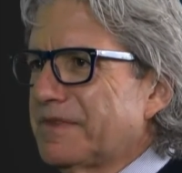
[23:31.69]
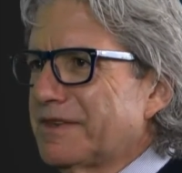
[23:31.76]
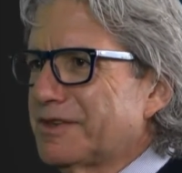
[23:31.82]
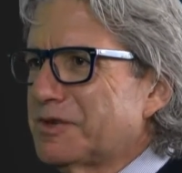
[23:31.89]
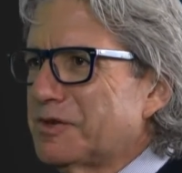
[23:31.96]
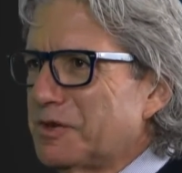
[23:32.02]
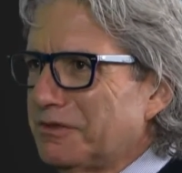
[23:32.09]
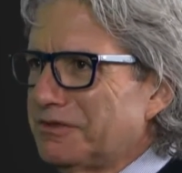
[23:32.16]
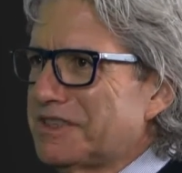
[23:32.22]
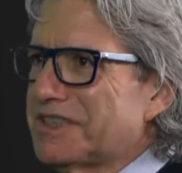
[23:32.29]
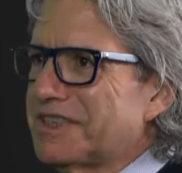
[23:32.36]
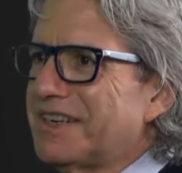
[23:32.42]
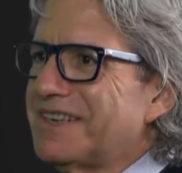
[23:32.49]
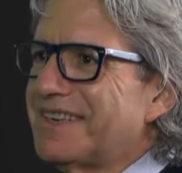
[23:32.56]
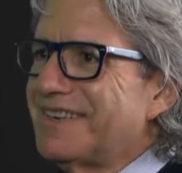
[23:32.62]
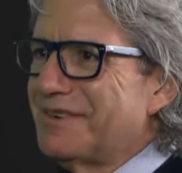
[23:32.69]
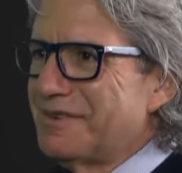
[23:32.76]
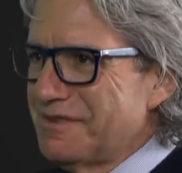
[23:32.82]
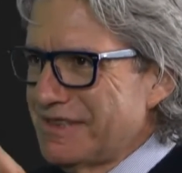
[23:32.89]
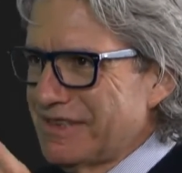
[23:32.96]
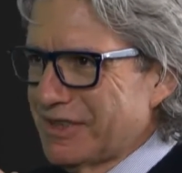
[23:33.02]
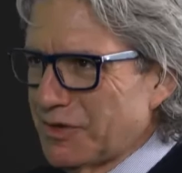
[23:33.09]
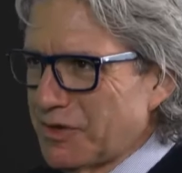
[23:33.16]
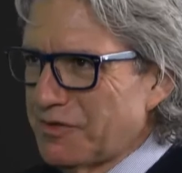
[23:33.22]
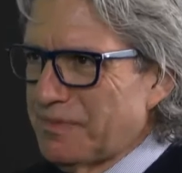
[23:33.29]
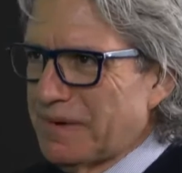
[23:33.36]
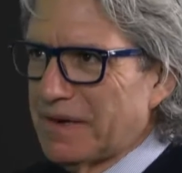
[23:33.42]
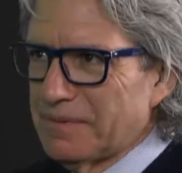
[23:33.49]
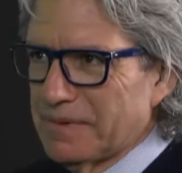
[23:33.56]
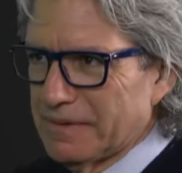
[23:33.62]
So all of a sudden, this soft
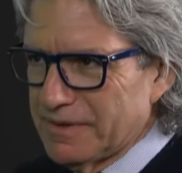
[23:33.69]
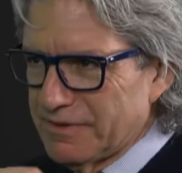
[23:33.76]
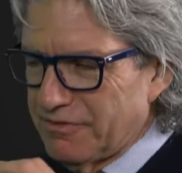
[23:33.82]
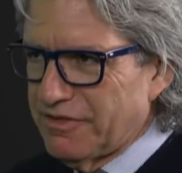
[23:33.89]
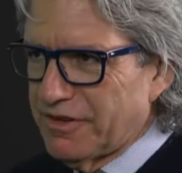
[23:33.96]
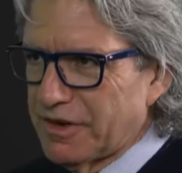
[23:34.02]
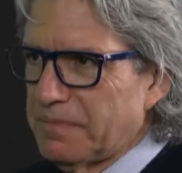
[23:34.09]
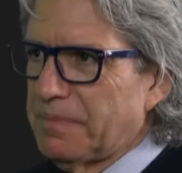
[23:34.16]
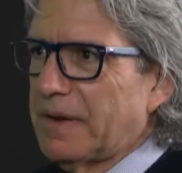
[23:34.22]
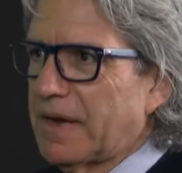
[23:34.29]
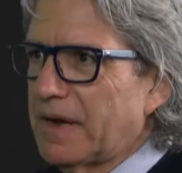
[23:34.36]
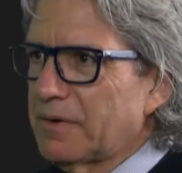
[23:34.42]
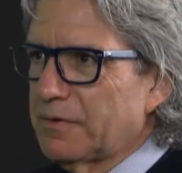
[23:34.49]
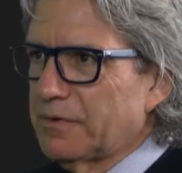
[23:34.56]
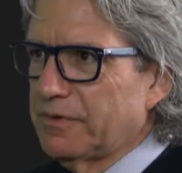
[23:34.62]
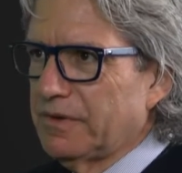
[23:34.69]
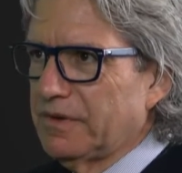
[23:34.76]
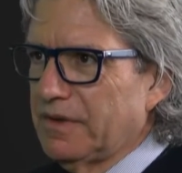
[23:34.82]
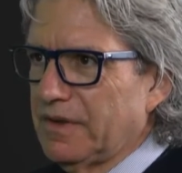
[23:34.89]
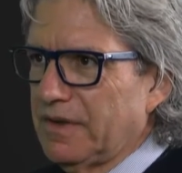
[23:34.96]
power becomes very powerful.